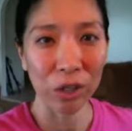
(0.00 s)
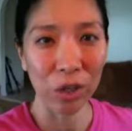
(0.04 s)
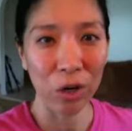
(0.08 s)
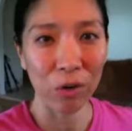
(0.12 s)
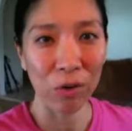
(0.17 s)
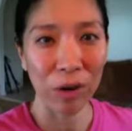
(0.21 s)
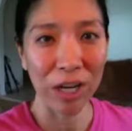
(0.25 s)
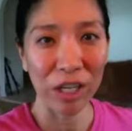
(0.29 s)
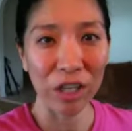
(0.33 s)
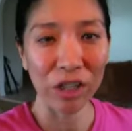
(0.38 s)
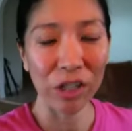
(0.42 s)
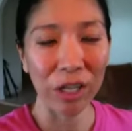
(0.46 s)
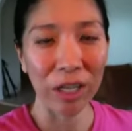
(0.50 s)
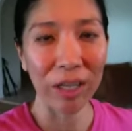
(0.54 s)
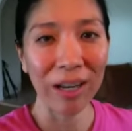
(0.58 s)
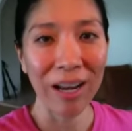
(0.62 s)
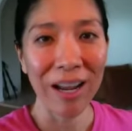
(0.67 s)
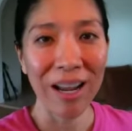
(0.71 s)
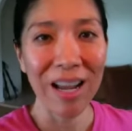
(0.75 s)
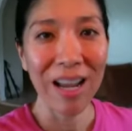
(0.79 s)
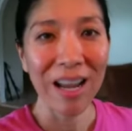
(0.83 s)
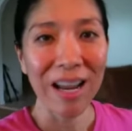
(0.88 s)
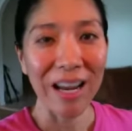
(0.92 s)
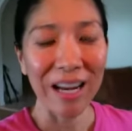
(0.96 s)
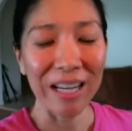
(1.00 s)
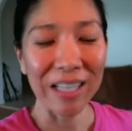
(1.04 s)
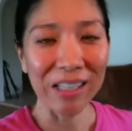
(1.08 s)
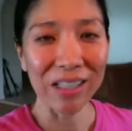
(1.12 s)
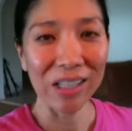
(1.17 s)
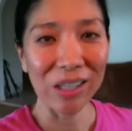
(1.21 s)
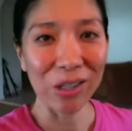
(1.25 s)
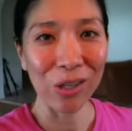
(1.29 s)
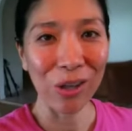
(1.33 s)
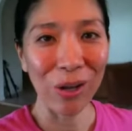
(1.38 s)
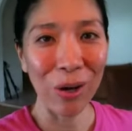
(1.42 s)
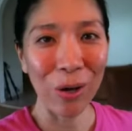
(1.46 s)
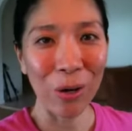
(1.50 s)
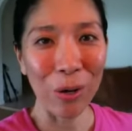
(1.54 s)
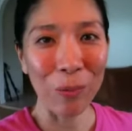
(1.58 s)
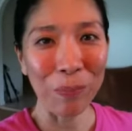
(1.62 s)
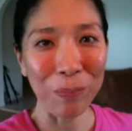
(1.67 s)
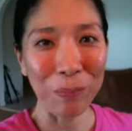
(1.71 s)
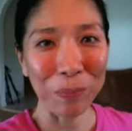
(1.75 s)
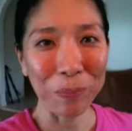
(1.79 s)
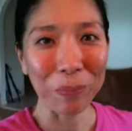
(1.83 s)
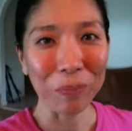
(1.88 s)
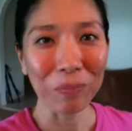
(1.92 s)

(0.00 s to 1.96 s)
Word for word: correction, and so